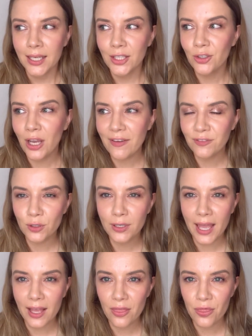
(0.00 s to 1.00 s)
you have to
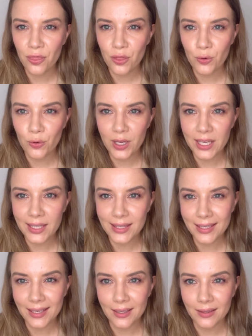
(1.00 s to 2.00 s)
get through
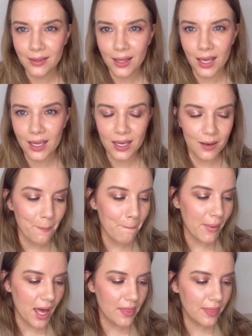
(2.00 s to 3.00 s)
it in like a
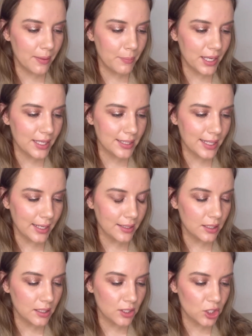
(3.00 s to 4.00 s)
month, because then
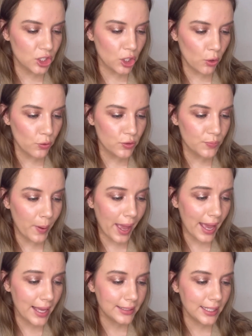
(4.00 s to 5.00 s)
it just goes
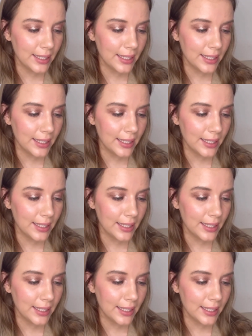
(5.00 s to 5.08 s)
bad.